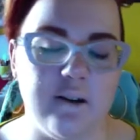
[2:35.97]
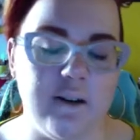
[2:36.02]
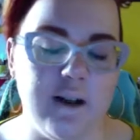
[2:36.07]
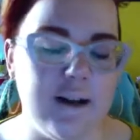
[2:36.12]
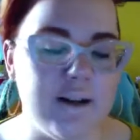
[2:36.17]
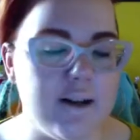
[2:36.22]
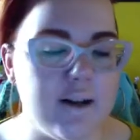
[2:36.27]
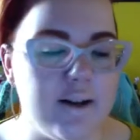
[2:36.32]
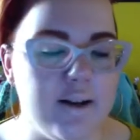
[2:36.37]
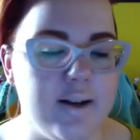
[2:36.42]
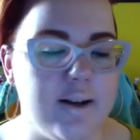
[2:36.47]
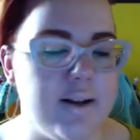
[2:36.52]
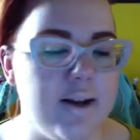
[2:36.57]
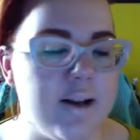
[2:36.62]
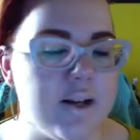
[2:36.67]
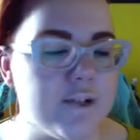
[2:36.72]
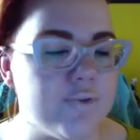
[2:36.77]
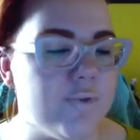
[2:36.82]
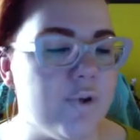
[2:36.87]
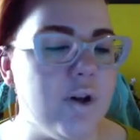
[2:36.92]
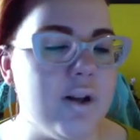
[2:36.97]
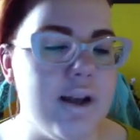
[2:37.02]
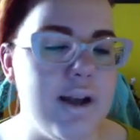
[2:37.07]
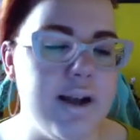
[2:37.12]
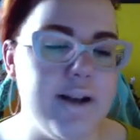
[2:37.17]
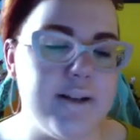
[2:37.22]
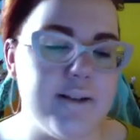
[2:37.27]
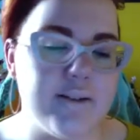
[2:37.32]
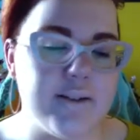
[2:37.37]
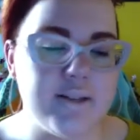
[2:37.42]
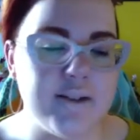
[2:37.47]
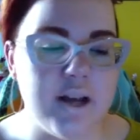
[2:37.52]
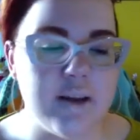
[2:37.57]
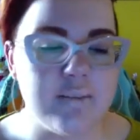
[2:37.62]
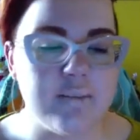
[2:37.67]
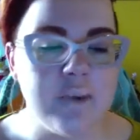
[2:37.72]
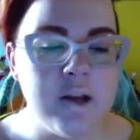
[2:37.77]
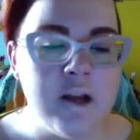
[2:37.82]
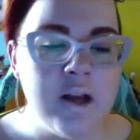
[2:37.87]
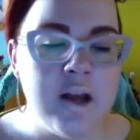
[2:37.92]
Like, I exfoliate the
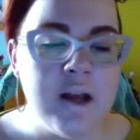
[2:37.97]
same